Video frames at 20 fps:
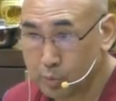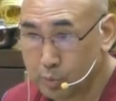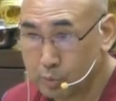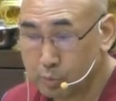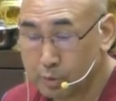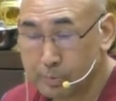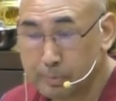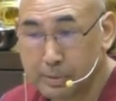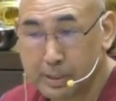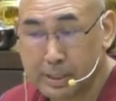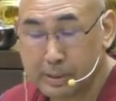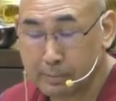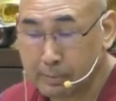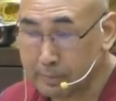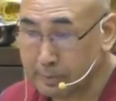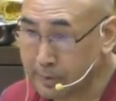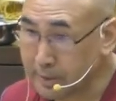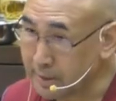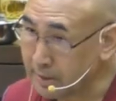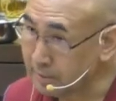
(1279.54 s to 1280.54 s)
We believe
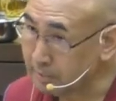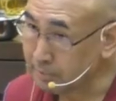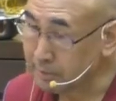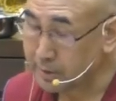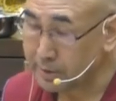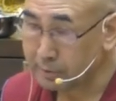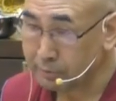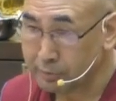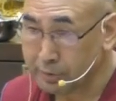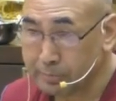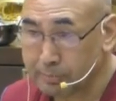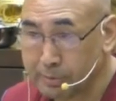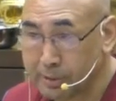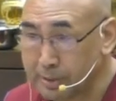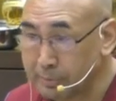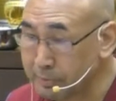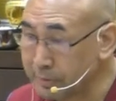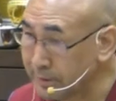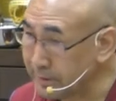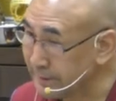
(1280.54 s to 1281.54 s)
in karma, we
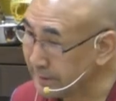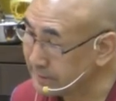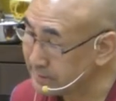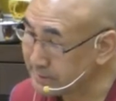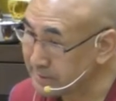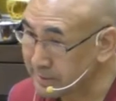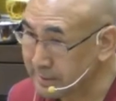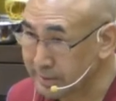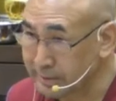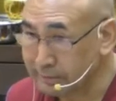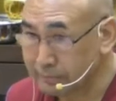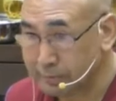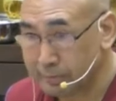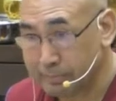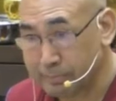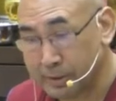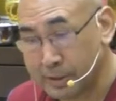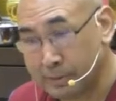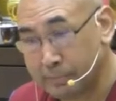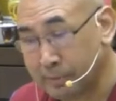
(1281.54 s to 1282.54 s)
believe in next life, we
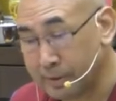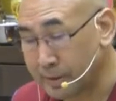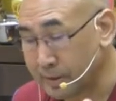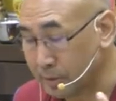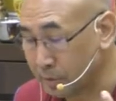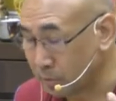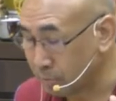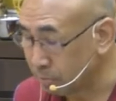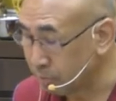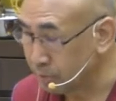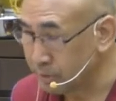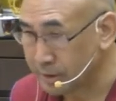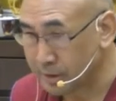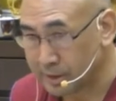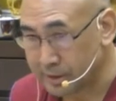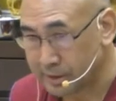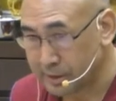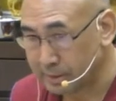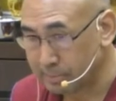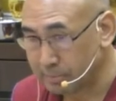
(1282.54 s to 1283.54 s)
believe in, you know, Buddha,
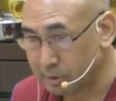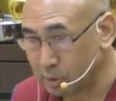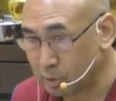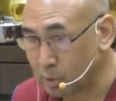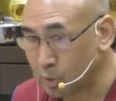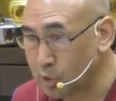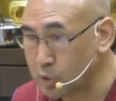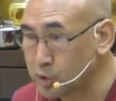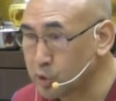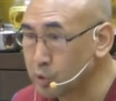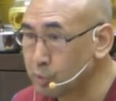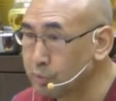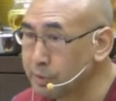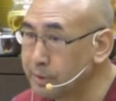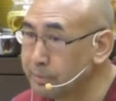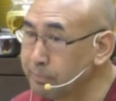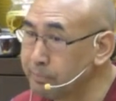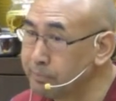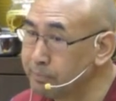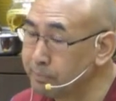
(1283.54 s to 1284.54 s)
Dharma. Also, we
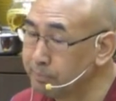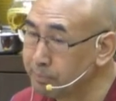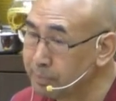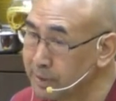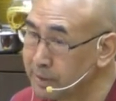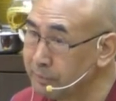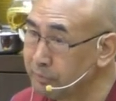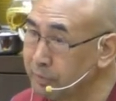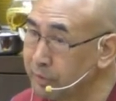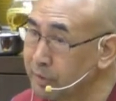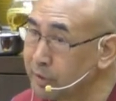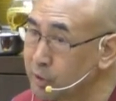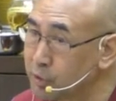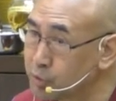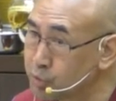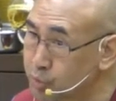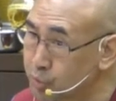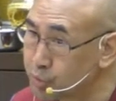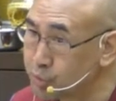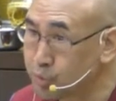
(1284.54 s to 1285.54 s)
believe in the
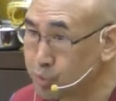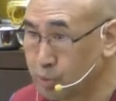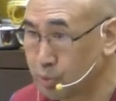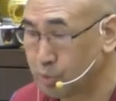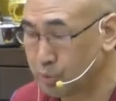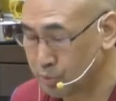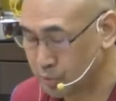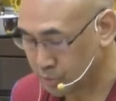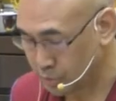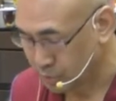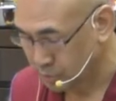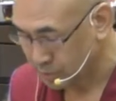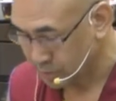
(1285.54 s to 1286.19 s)
true truths.